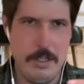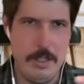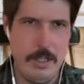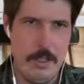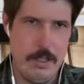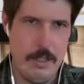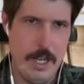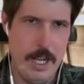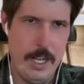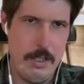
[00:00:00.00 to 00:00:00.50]

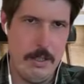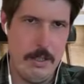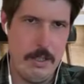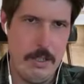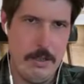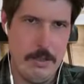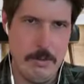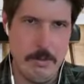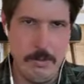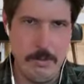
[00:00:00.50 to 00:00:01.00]
or how do
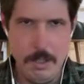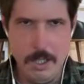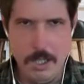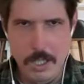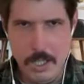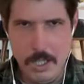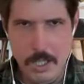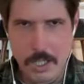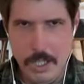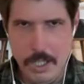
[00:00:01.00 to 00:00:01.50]
you
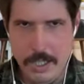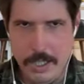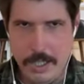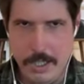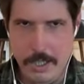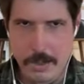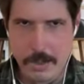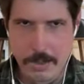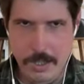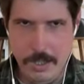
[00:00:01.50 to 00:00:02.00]

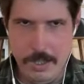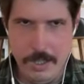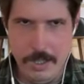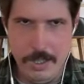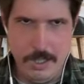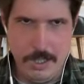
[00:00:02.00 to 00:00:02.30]
deal with